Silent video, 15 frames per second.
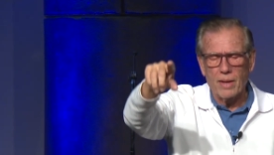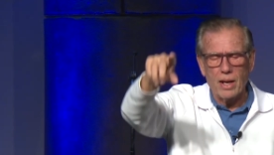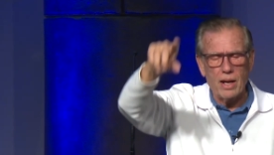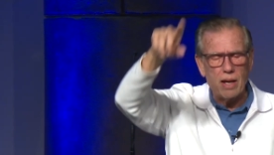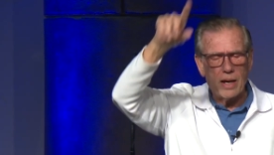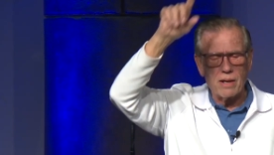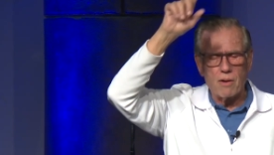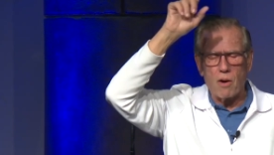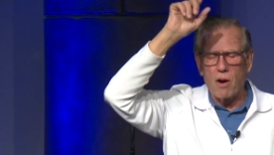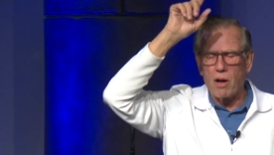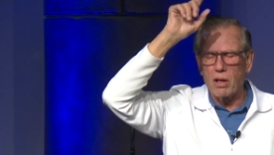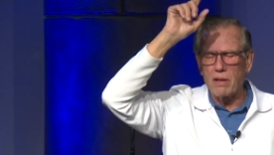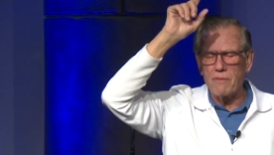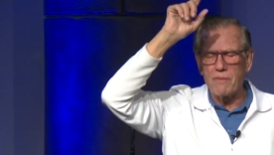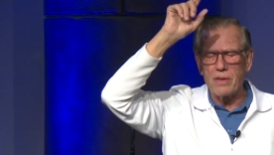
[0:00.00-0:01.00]
And
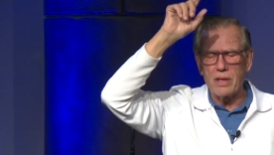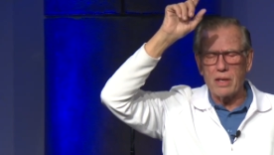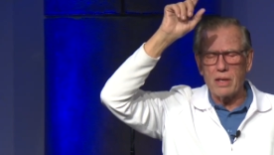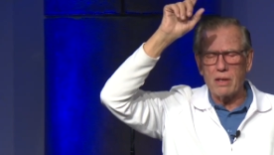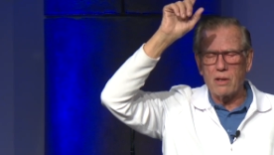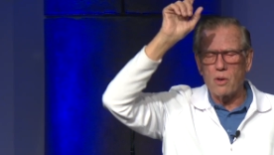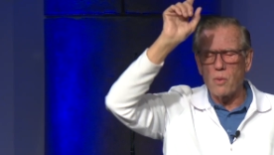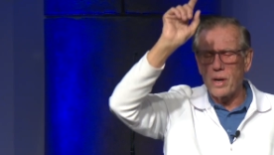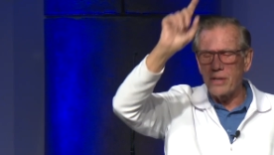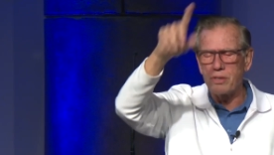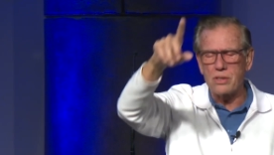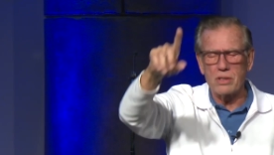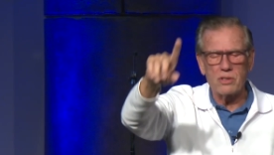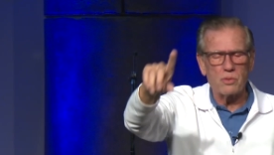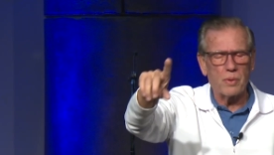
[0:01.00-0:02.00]
all of the
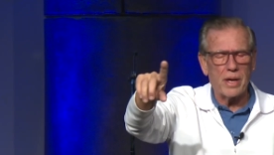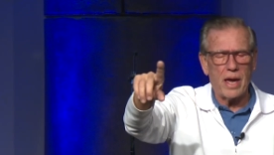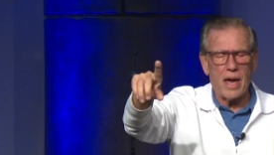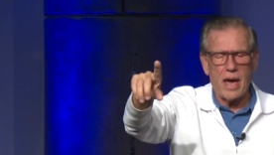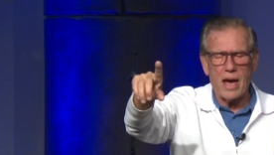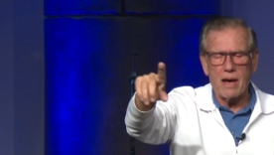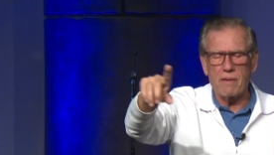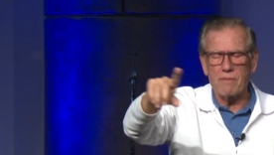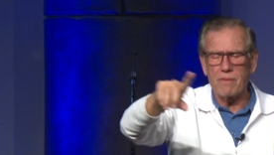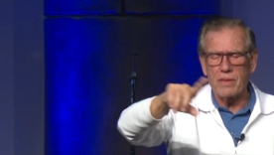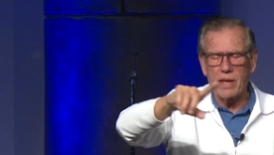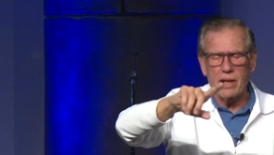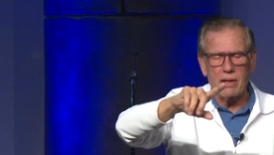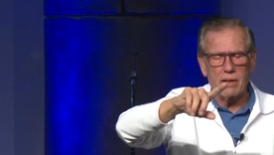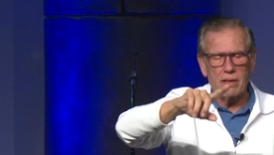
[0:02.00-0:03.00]
questions we have
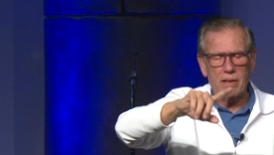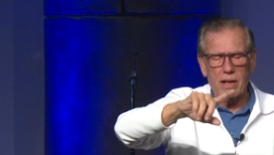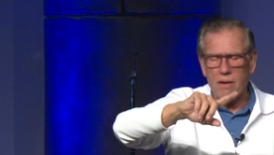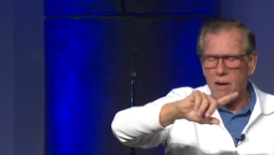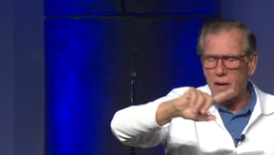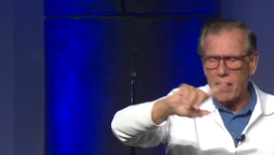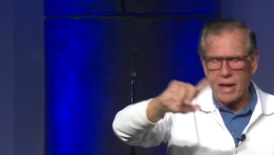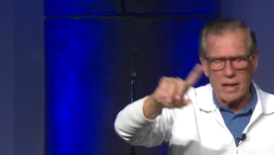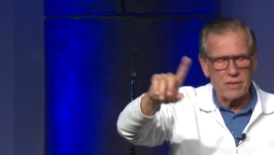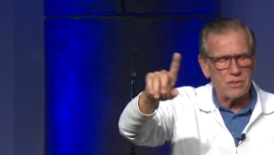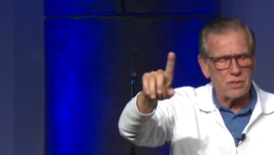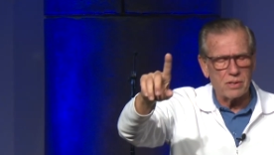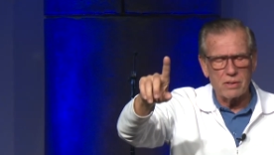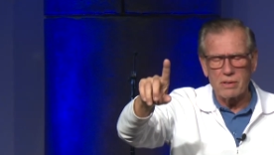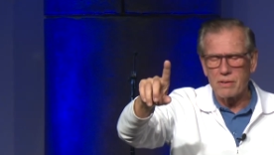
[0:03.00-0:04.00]
that aren't answered,